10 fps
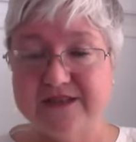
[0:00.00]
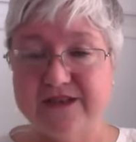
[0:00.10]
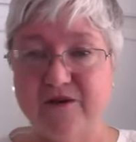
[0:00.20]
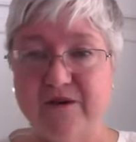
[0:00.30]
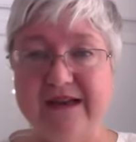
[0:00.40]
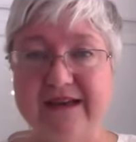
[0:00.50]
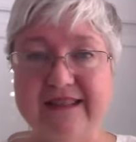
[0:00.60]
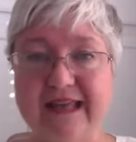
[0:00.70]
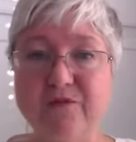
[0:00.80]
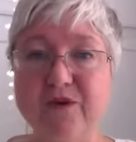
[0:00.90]
So
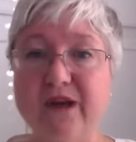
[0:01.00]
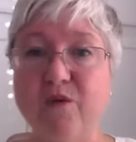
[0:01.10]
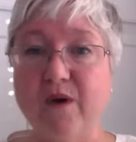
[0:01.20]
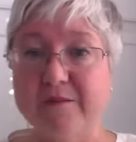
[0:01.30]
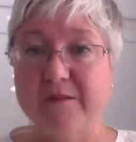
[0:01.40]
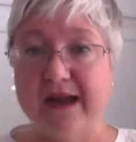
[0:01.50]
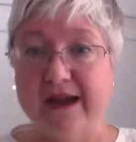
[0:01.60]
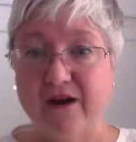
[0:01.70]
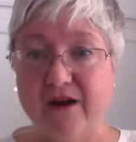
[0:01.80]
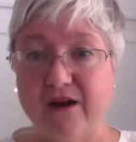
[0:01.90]
that really won my
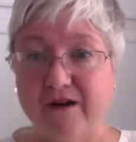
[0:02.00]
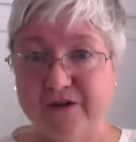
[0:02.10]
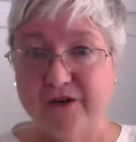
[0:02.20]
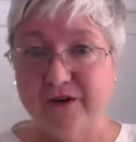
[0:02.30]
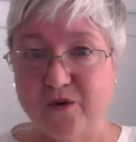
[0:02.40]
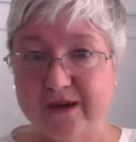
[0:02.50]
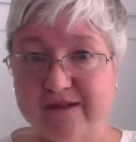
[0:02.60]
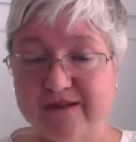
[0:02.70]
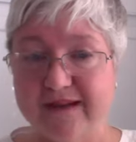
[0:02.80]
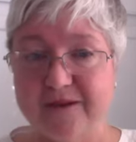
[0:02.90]
heart very, very
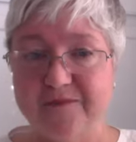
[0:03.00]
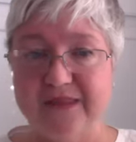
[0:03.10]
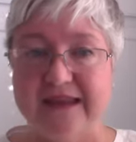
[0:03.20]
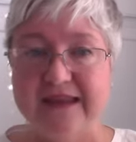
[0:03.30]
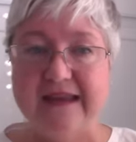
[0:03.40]
quickly.